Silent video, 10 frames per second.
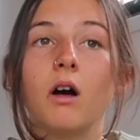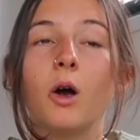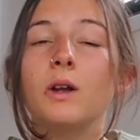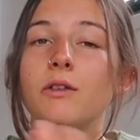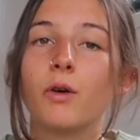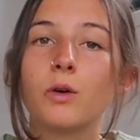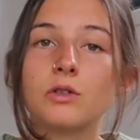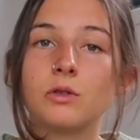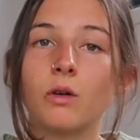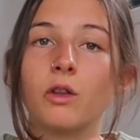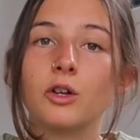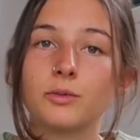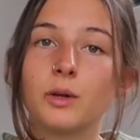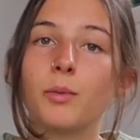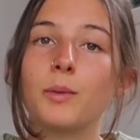only focused on the
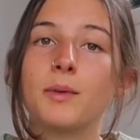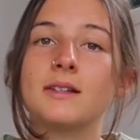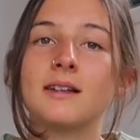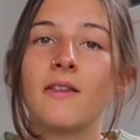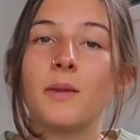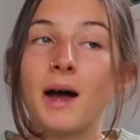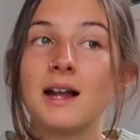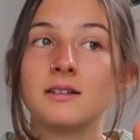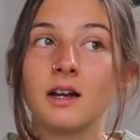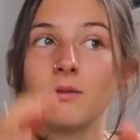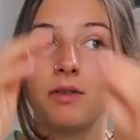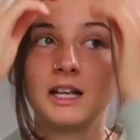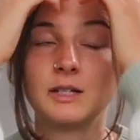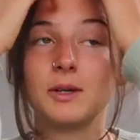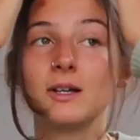hospital appointments and the bad side of
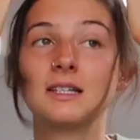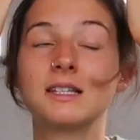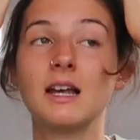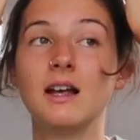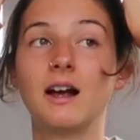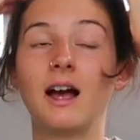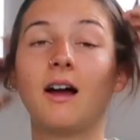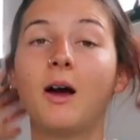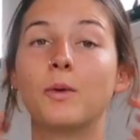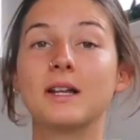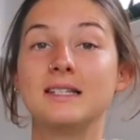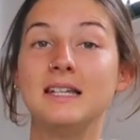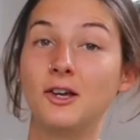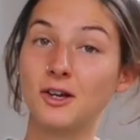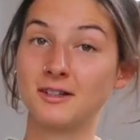things, because I want to see
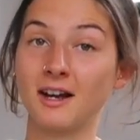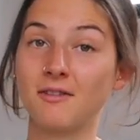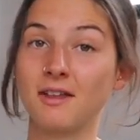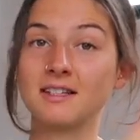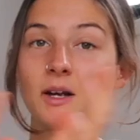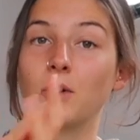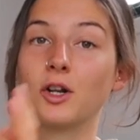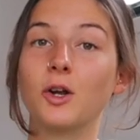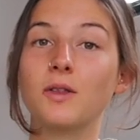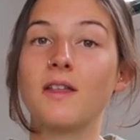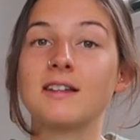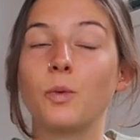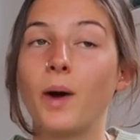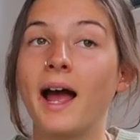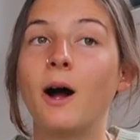the good side of things. I want to know that there's a
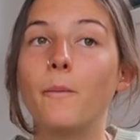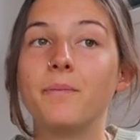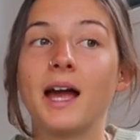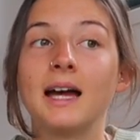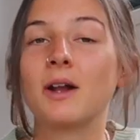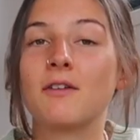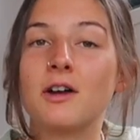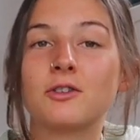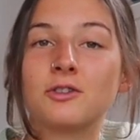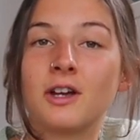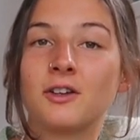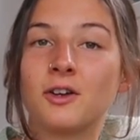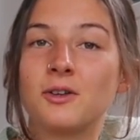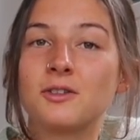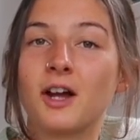way out. And when I first got
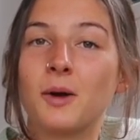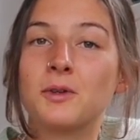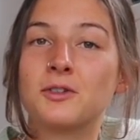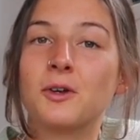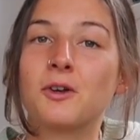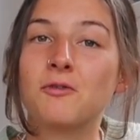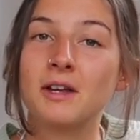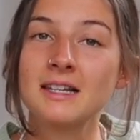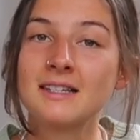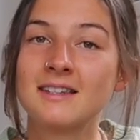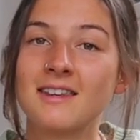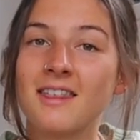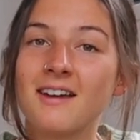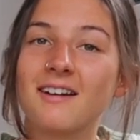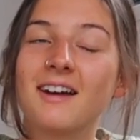diagnosed, I was so convinced
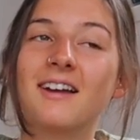that